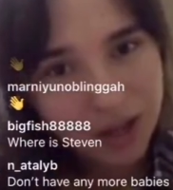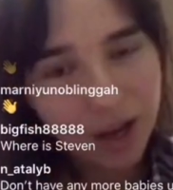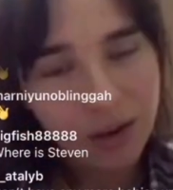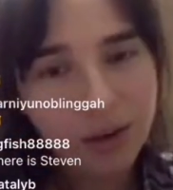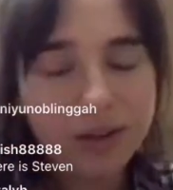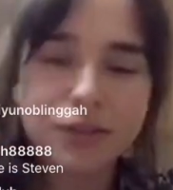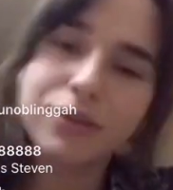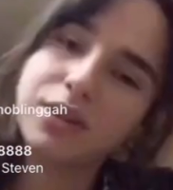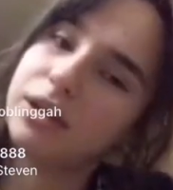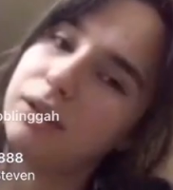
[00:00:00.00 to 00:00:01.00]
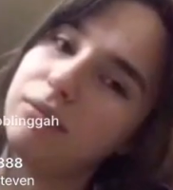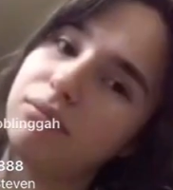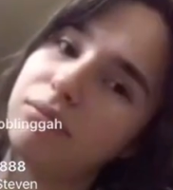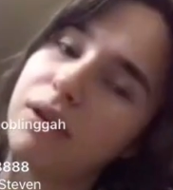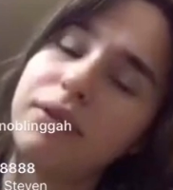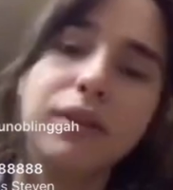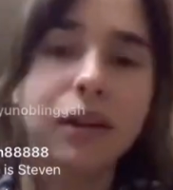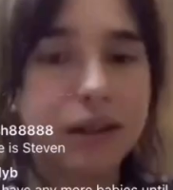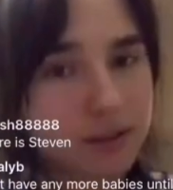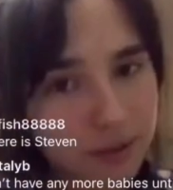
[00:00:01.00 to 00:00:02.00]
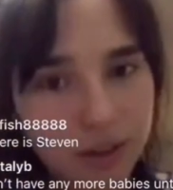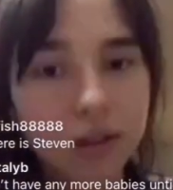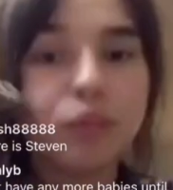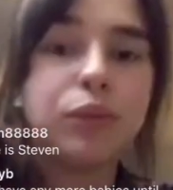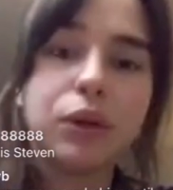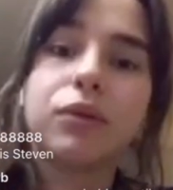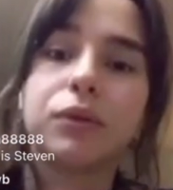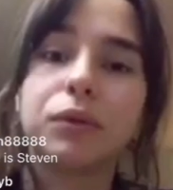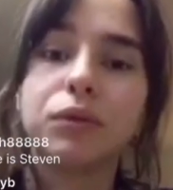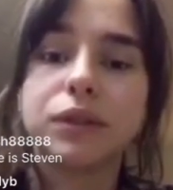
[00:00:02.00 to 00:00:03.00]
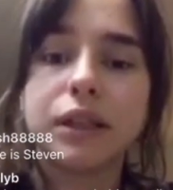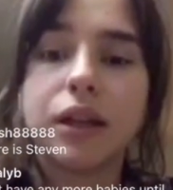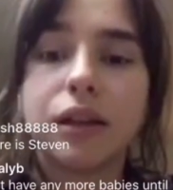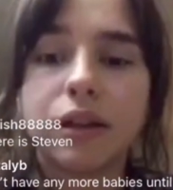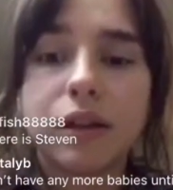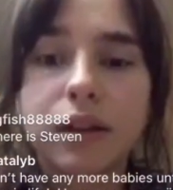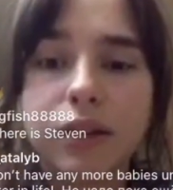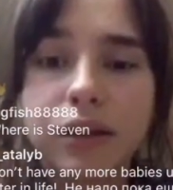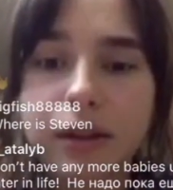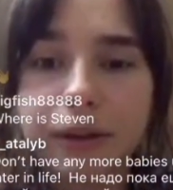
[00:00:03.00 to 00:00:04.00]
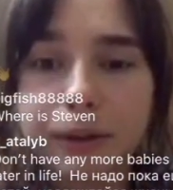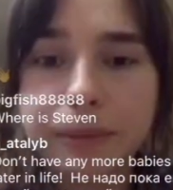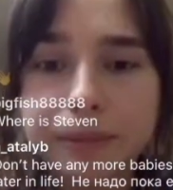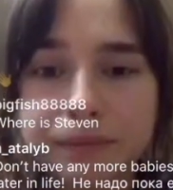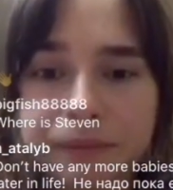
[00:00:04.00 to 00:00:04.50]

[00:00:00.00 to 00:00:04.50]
I did like Chicago. I feel like it's a very beautiful city.